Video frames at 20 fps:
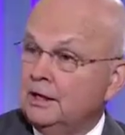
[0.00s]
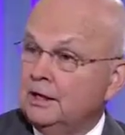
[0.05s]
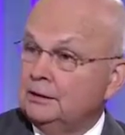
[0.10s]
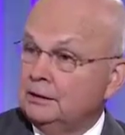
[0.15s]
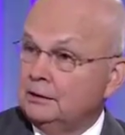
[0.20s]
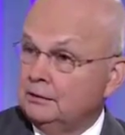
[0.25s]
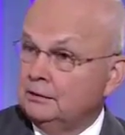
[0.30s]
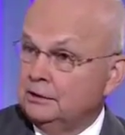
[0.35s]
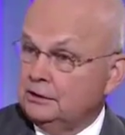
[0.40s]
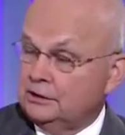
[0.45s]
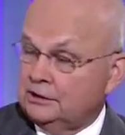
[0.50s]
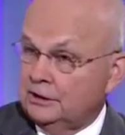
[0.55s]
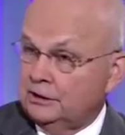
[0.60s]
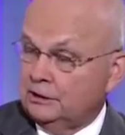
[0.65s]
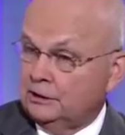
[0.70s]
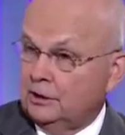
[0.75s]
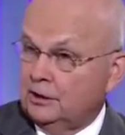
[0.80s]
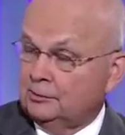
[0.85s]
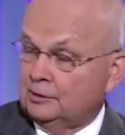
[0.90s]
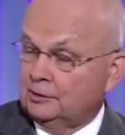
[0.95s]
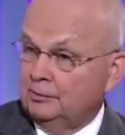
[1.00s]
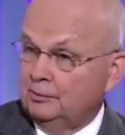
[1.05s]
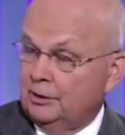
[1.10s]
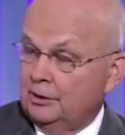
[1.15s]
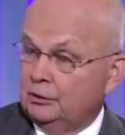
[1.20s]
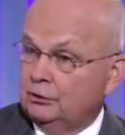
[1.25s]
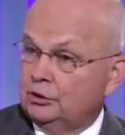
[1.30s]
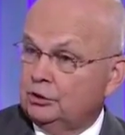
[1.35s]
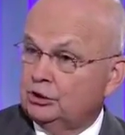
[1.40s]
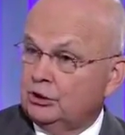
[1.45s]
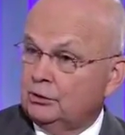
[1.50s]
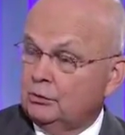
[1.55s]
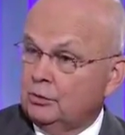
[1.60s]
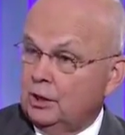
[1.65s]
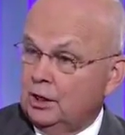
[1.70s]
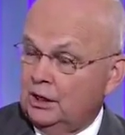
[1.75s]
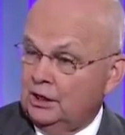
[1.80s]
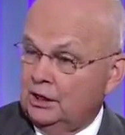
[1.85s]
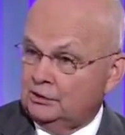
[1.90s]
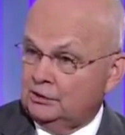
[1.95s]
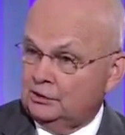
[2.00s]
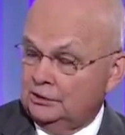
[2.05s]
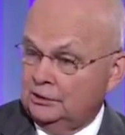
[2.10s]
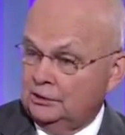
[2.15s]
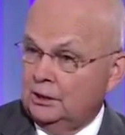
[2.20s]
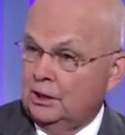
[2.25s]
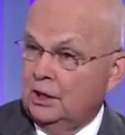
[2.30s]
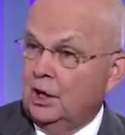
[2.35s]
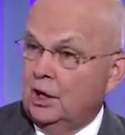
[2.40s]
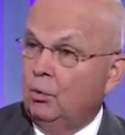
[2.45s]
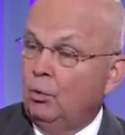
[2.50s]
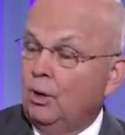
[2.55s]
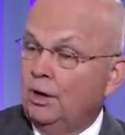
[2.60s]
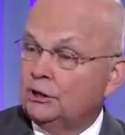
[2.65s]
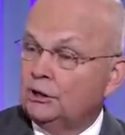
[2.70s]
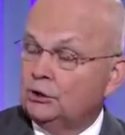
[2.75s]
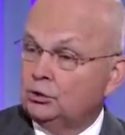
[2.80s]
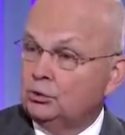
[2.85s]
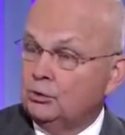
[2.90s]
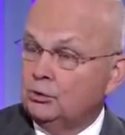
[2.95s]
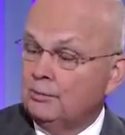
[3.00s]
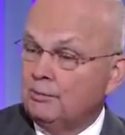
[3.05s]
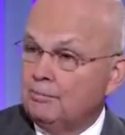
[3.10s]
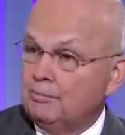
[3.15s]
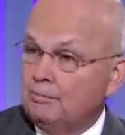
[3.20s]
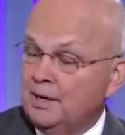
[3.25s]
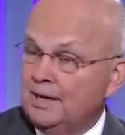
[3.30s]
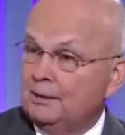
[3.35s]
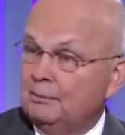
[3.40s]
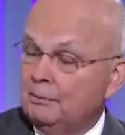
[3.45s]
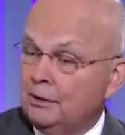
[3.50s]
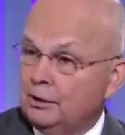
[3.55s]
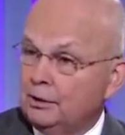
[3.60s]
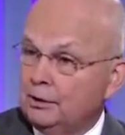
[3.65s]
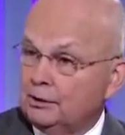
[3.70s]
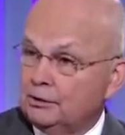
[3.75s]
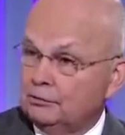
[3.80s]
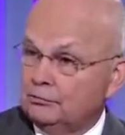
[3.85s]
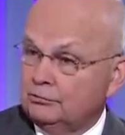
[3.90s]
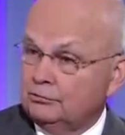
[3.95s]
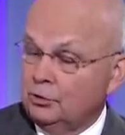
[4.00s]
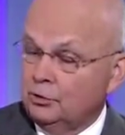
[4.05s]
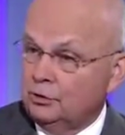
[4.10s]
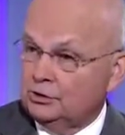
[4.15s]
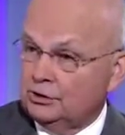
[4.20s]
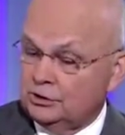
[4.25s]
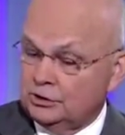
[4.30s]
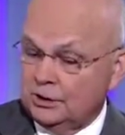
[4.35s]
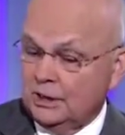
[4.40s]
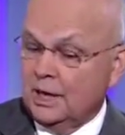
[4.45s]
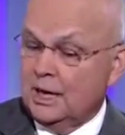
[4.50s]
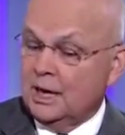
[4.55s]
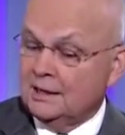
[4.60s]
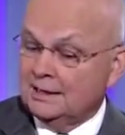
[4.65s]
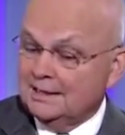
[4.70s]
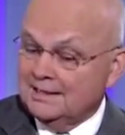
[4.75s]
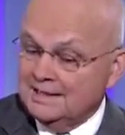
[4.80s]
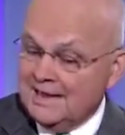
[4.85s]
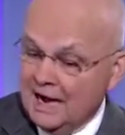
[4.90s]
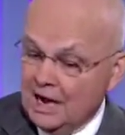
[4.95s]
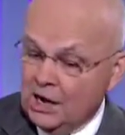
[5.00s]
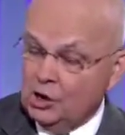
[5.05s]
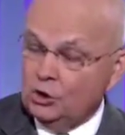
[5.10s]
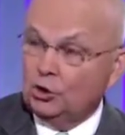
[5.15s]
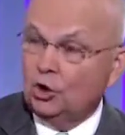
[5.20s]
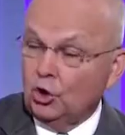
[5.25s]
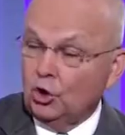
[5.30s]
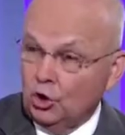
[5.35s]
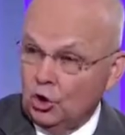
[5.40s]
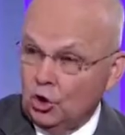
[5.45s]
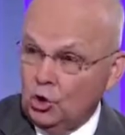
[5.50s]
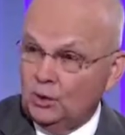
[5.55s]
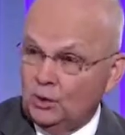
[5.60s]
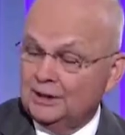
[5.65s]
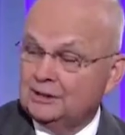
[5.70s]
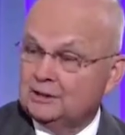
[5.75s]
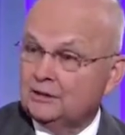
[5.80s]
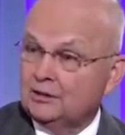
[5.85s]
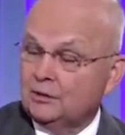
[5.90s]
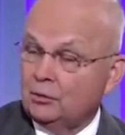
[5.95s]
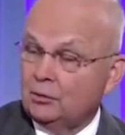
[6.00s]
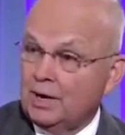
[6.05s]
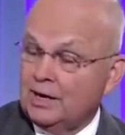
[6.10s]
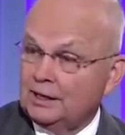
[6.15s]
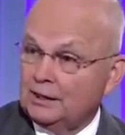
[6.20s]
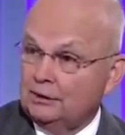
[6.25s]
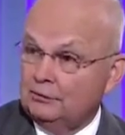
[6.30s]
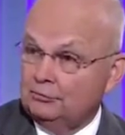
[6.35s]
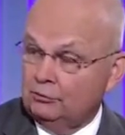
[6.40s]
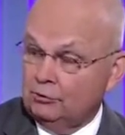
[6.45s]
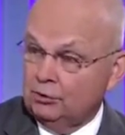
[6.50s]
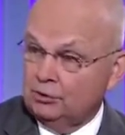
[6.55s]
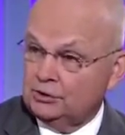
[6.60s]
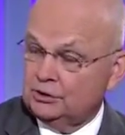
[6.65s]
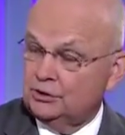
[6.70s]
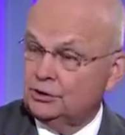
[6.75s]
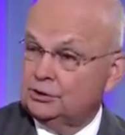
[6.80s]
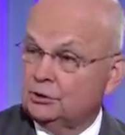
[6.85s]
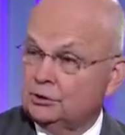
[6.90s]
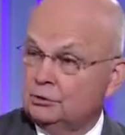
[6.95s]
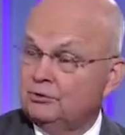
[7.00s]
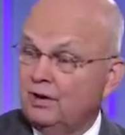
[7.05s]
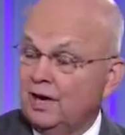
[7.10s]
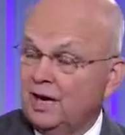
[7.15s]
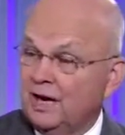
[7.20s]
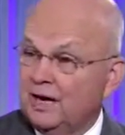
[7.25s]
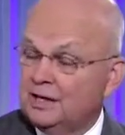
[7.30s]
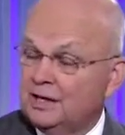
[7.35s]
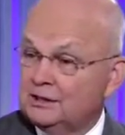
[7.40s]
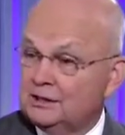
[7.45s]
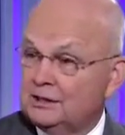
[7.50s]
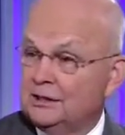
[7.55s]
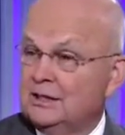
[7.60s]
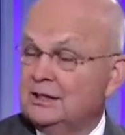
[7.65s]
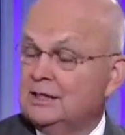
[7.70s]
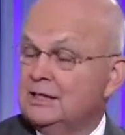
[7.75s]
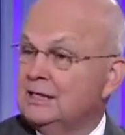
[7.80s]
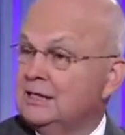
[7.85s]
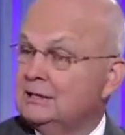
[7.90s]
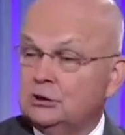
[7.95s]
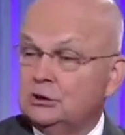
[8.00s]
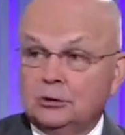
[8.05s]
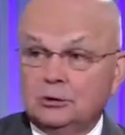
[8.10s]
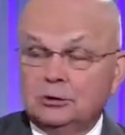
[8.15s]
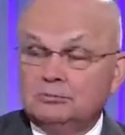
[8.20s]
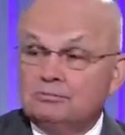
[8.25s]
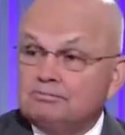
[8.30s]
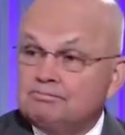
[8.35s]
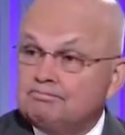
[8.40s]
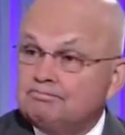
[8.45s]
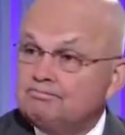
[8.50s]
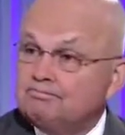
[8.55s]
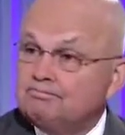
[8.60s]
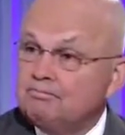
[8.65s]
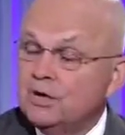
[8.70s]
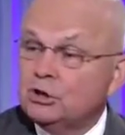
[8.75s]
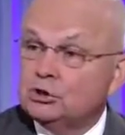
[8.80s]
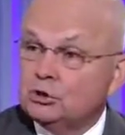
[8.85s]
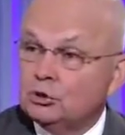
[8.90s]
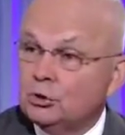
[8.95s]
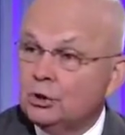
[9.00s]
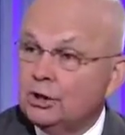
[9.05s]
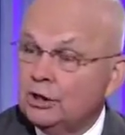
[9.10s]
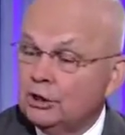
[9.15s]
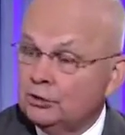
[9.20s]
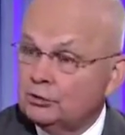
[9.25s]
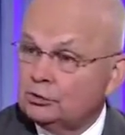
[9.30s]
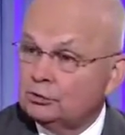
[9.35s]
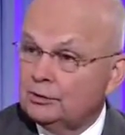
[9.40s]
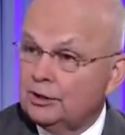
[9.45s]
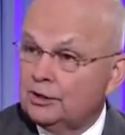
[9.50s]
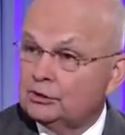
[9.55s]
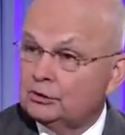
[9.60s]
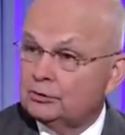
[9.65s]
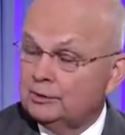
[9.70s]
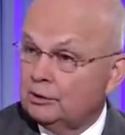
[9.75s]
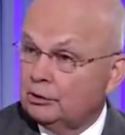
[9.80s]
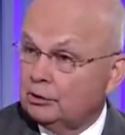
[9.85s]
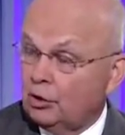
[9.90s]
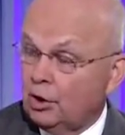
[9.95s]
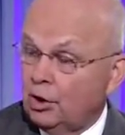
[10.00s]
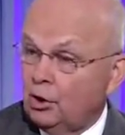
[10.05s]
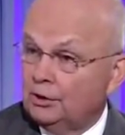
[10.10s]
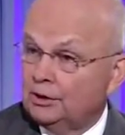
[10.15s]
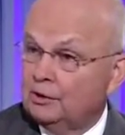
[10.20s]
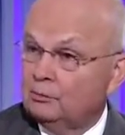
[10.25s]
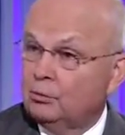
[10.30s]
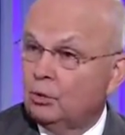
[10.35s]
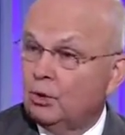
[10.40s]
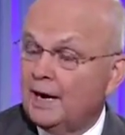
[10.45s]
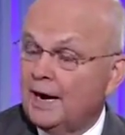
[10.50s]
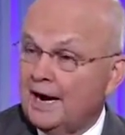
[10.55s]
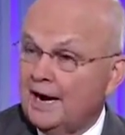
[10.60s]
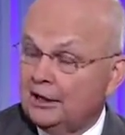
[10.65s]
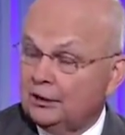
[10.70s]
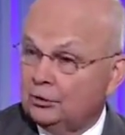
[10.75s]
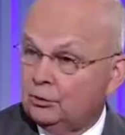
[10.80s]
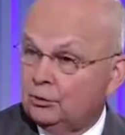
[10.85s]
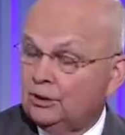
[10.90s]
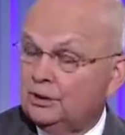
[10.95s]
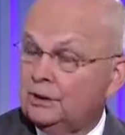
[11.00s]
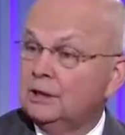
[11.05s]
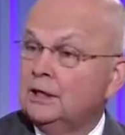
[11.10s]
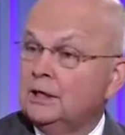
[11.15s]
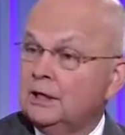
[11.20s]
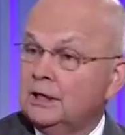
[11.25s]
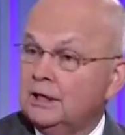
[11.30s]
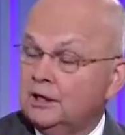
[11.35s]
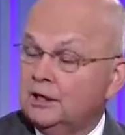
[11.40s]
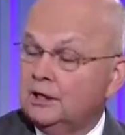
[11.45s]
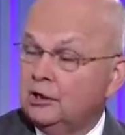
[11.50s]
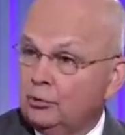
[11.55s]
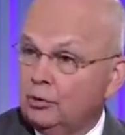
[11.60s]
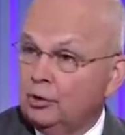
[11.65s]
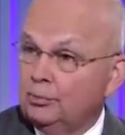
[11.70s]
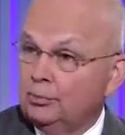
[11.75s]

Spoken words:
that the CENTCOM commander, General Austin, wanted to embed American forces down low into the Iraqi forces to advise, to make sure airstrikes when they're called in were accurate and